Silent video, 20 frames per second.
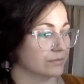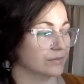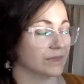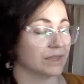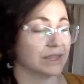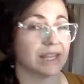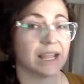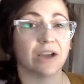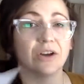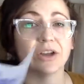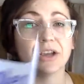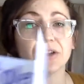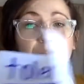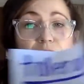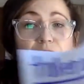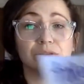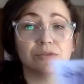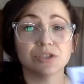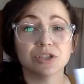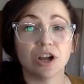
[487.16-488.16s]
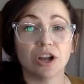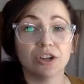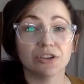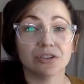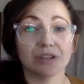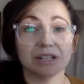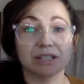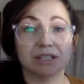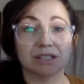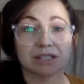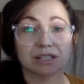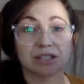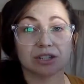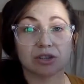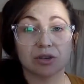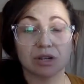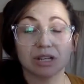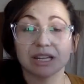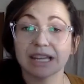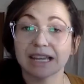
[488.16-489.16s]
Now, if you have tolerance, you
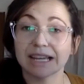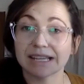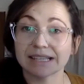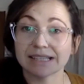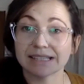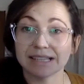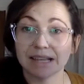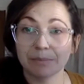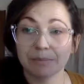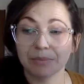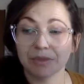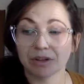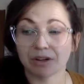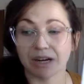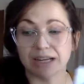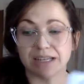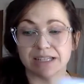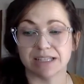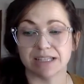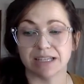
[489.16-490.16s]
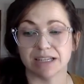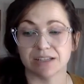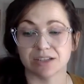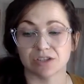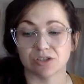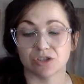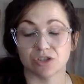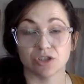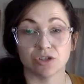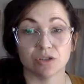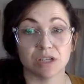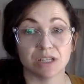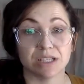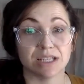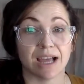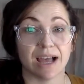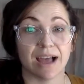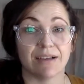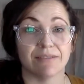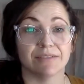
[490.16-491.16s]
can accept their ideas. Do you need to
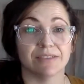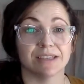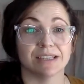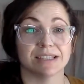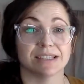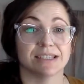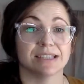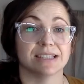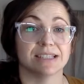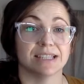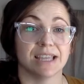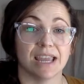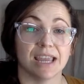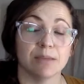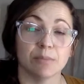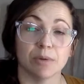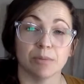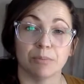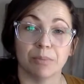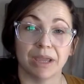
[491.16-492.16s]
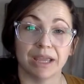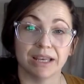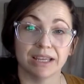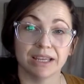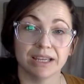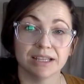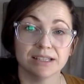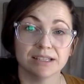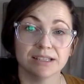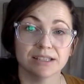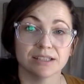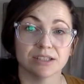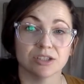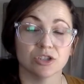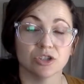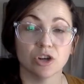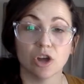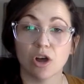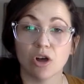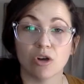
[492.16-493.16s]
have the same opinions?
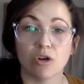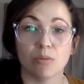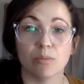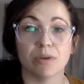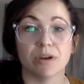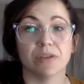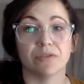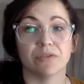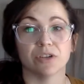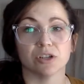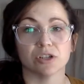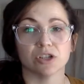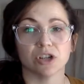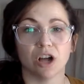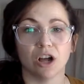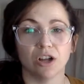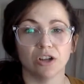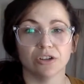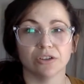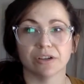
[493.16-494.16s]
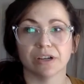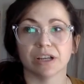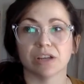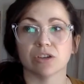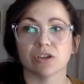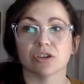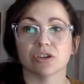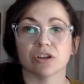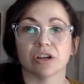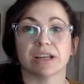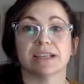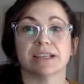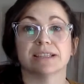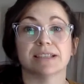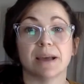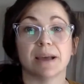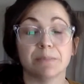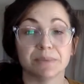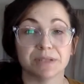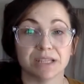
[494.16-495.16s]
No, but if you're tolerant, you're
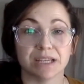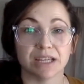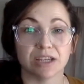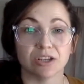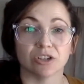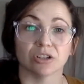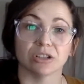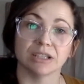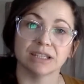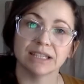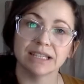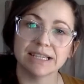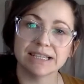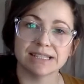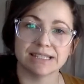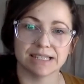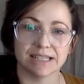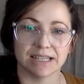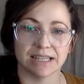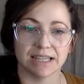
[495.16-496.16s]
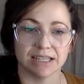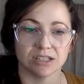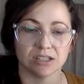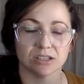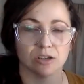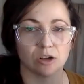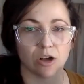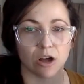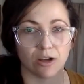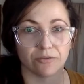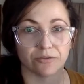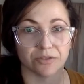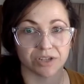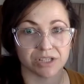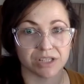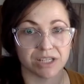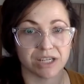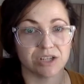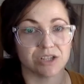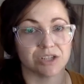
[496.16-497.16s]
accepting, you're listening to the
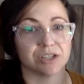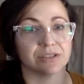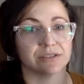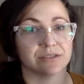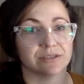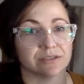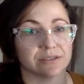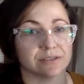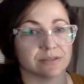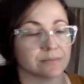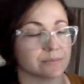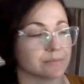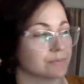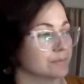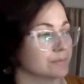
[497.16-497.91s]
conversations.